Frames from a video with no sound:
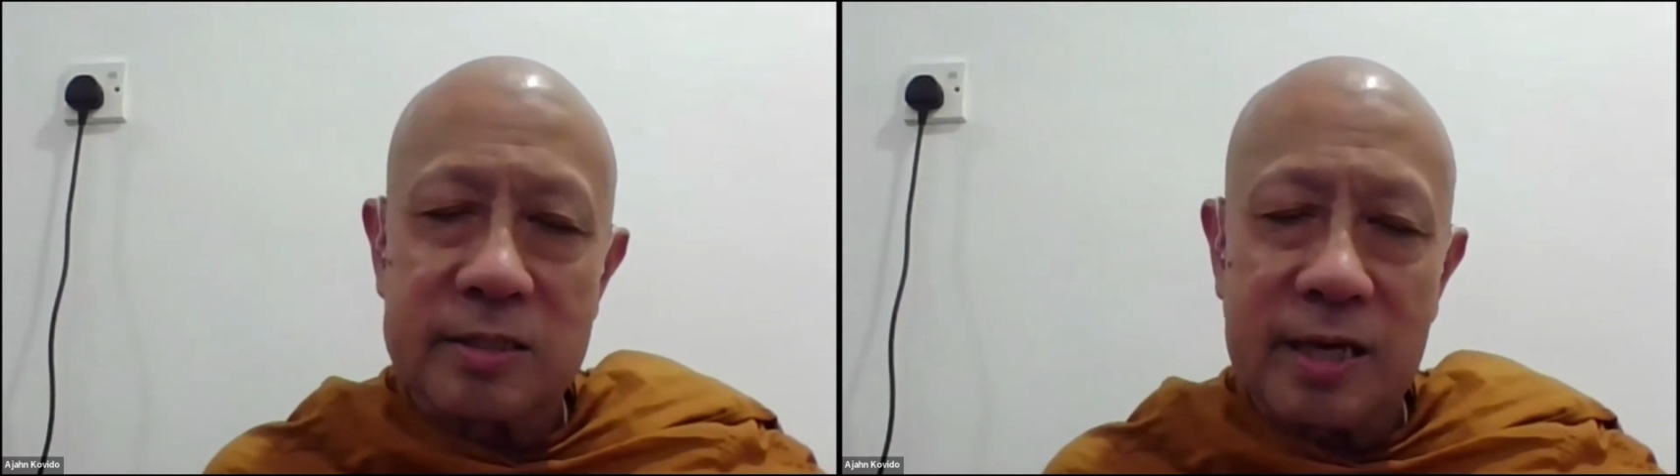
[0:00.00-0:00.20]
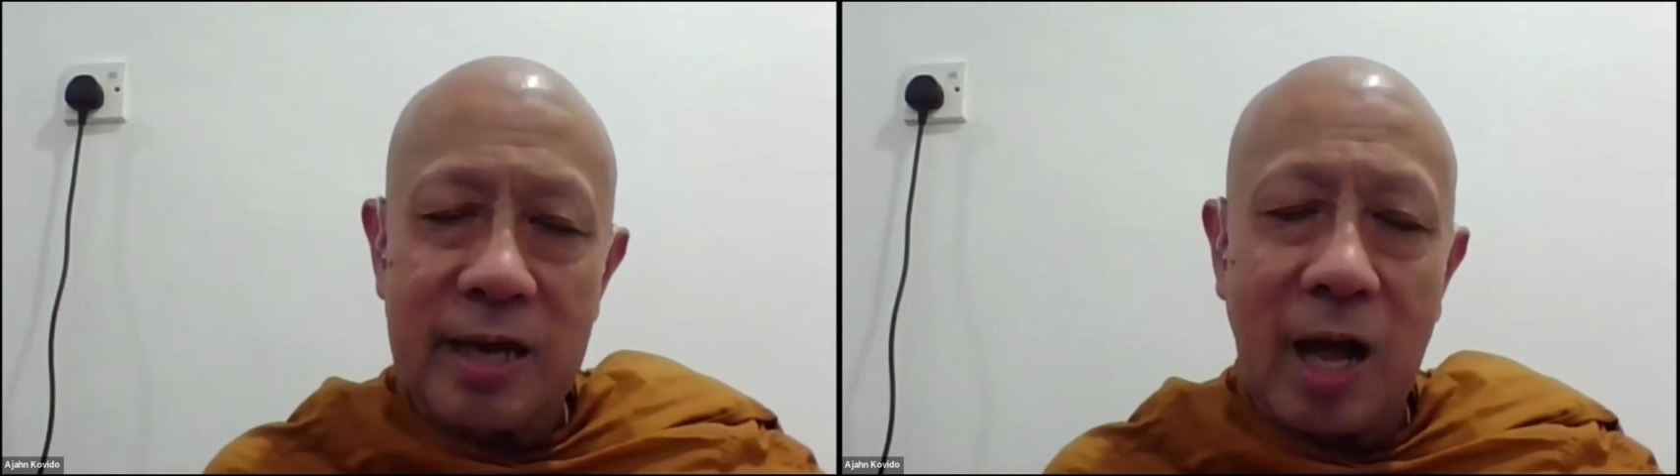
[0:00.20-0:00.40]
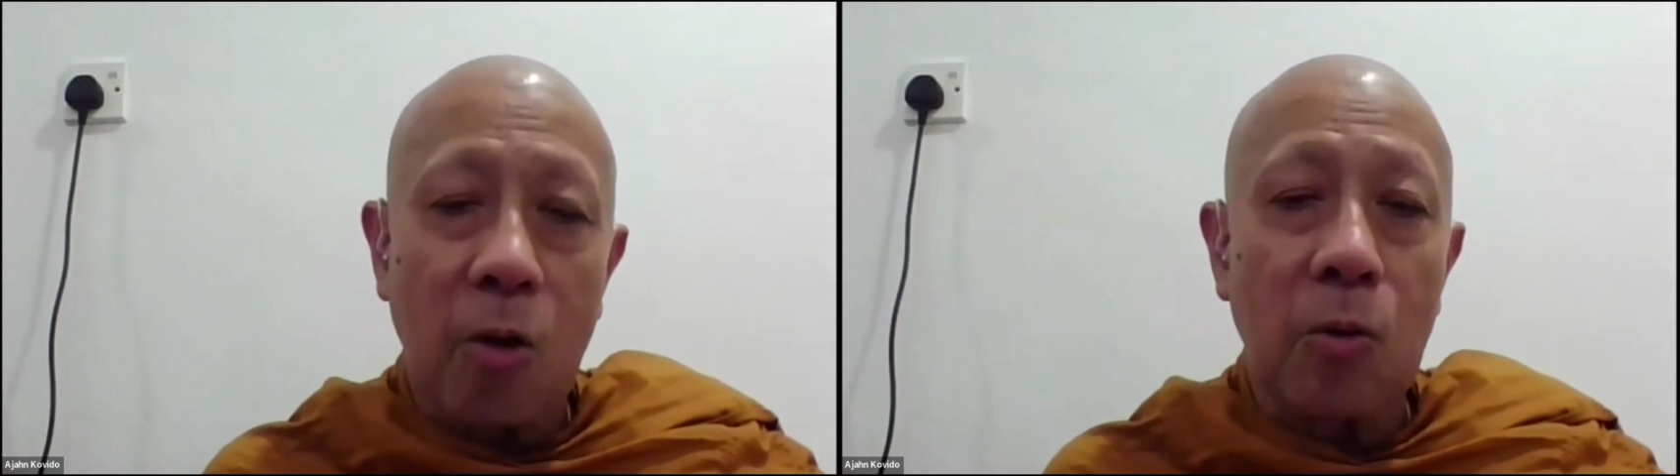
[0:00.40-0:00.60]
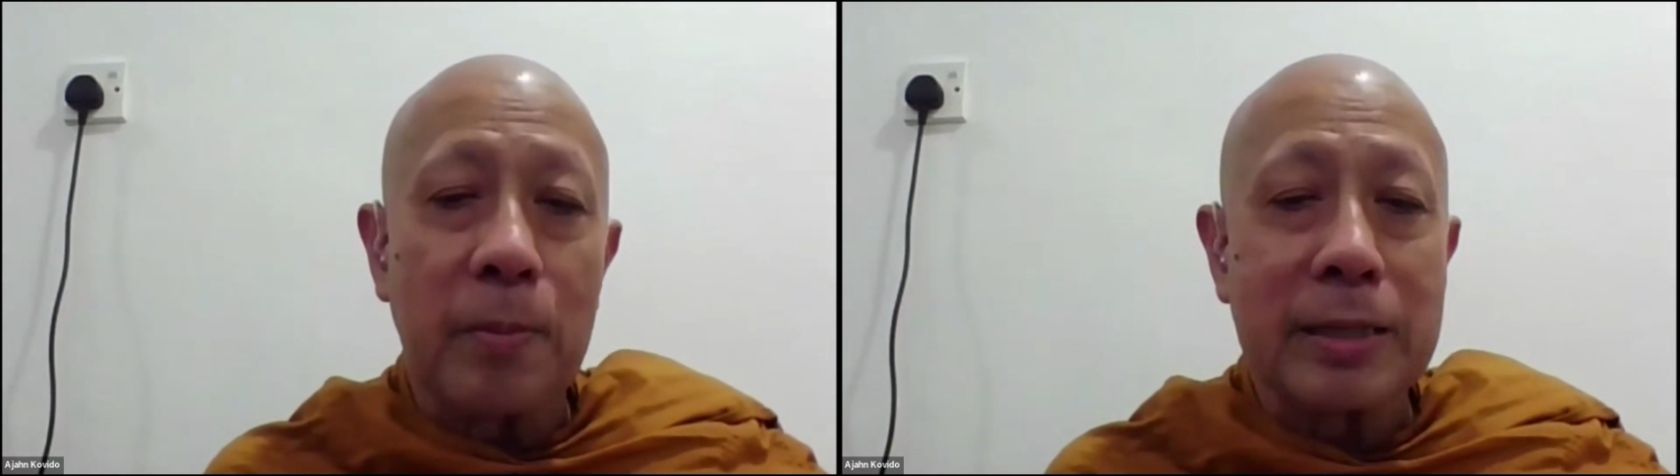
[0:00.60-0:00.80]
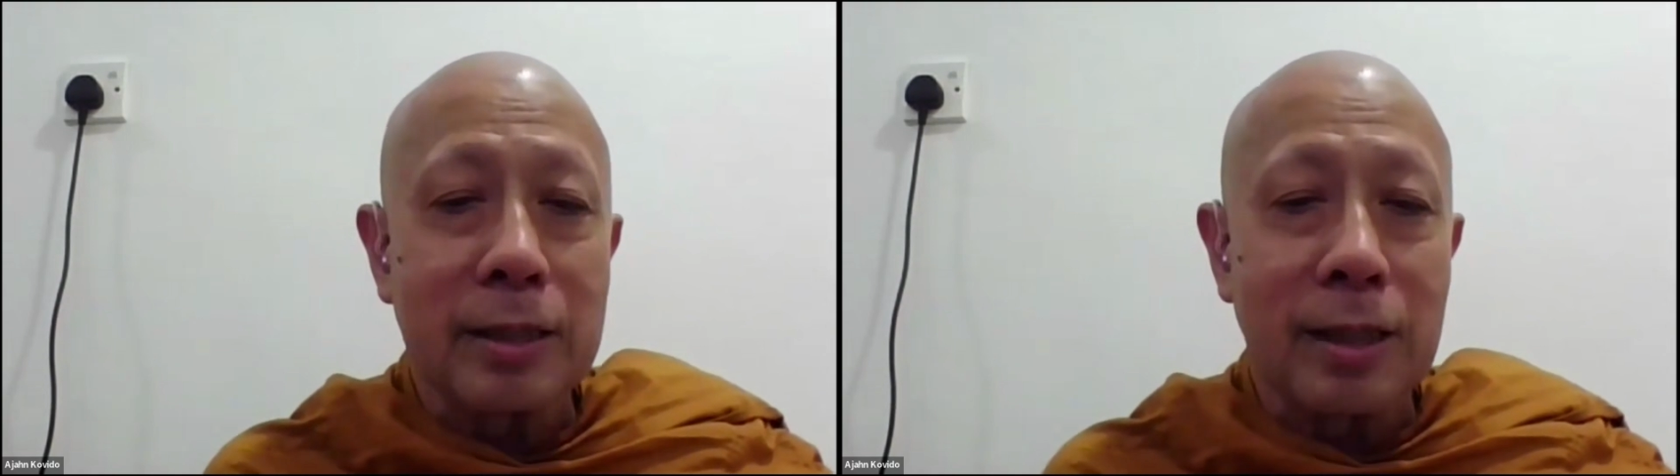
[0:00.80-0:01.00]
that our
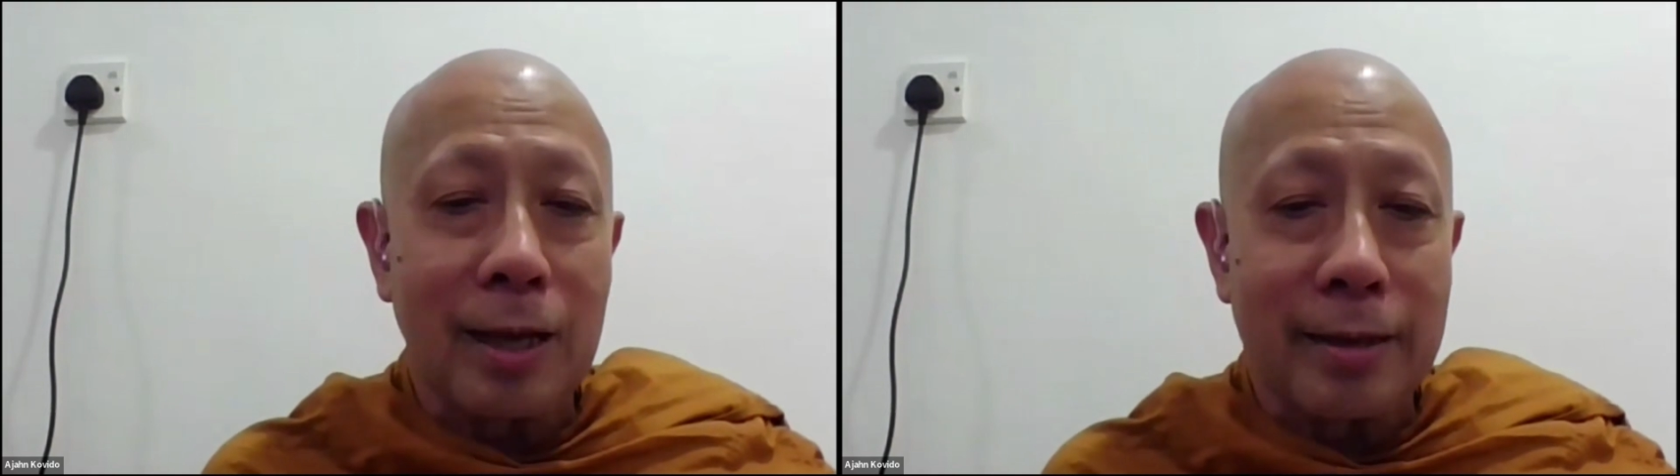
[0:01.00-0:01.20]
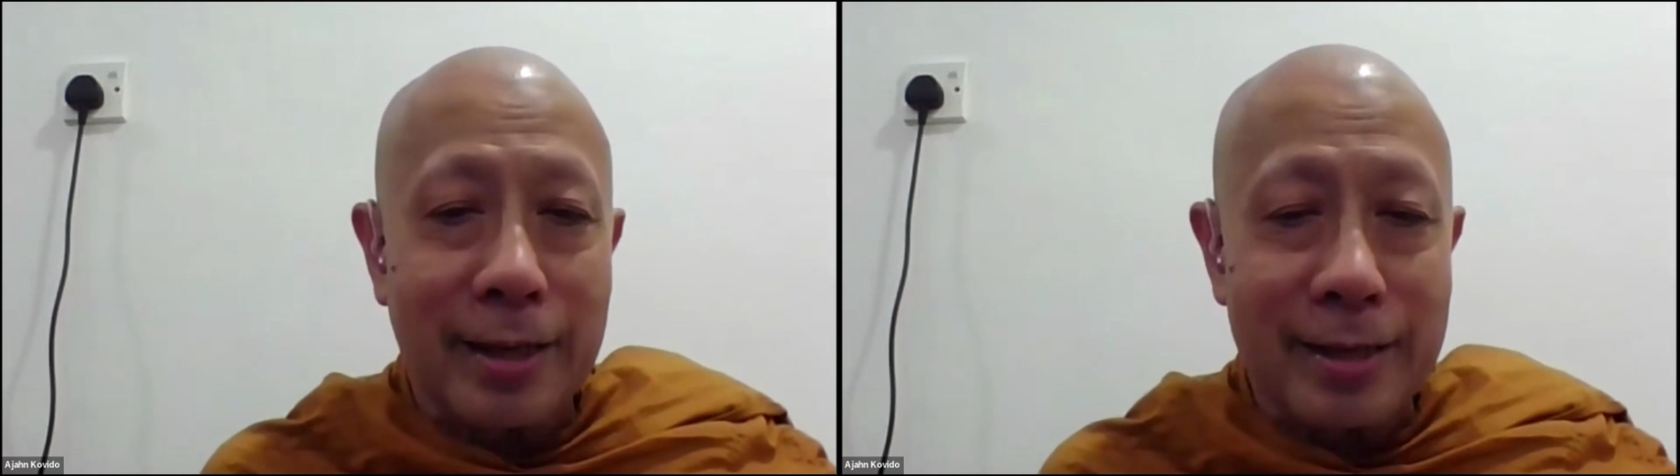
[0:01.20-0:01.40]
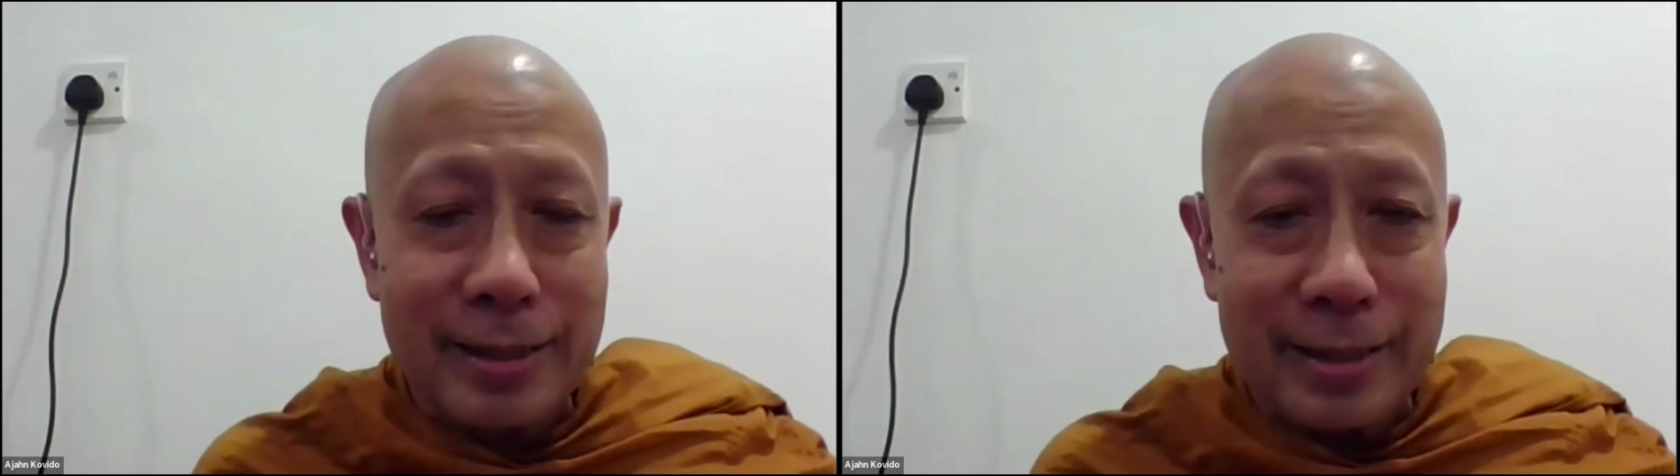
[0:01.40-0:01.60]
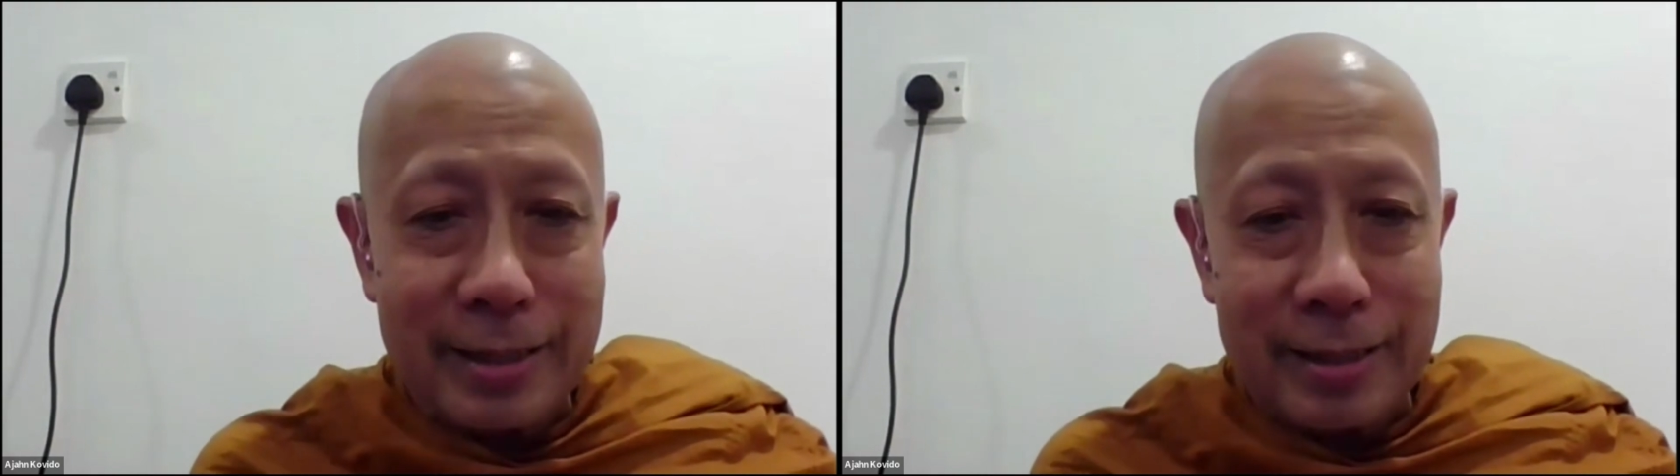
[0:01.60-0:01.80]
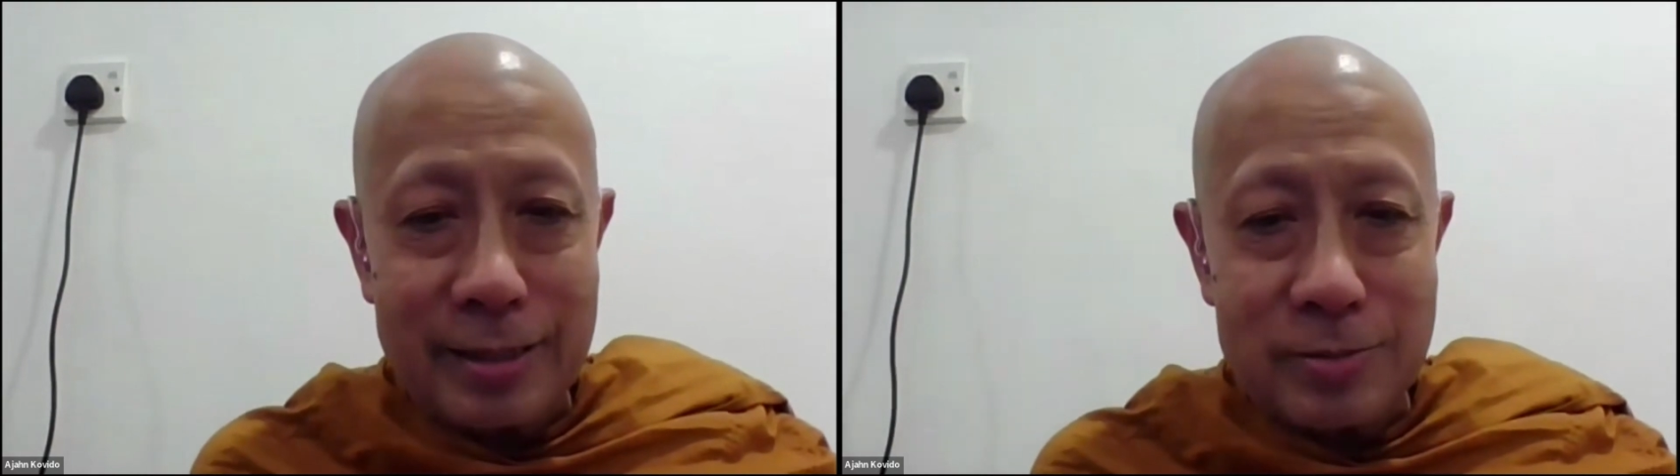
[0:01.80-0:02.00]
mental
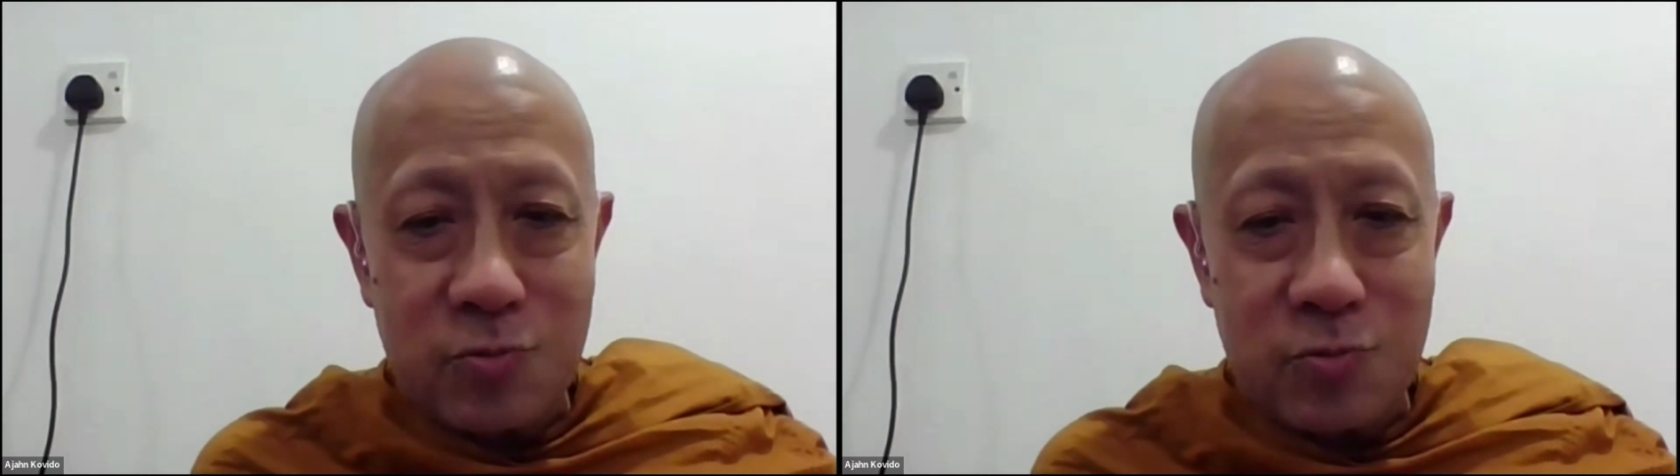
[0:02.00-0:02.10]
identity is